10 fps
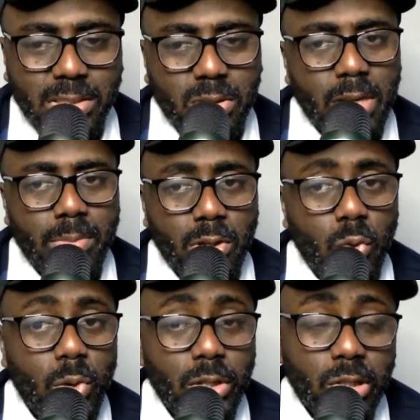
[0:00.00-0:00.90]
So let me know
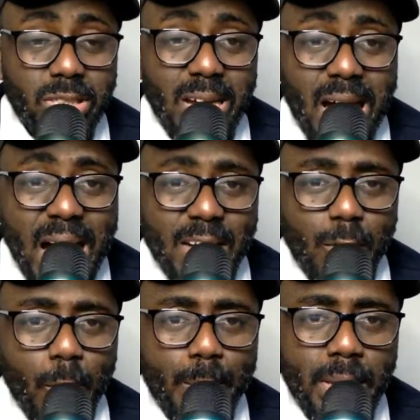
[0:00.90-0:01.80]
what your thoughts and
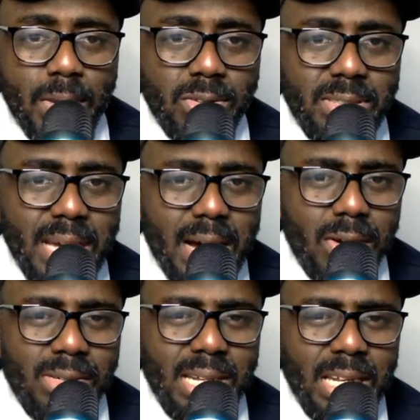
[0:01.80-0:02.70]
opinions are
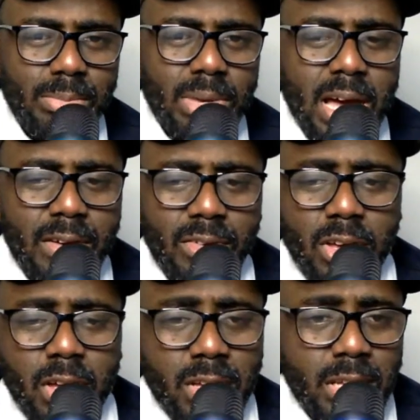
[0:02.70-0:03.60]
on that. Let me have
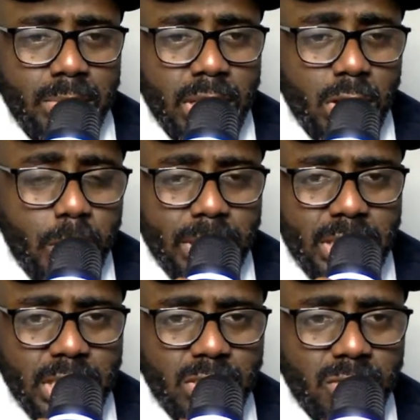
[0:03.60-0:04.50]
them in the comment
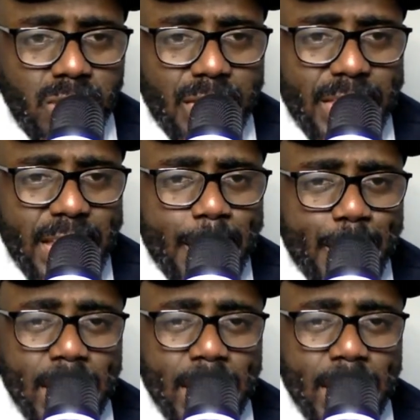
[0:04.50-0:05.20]
section right there.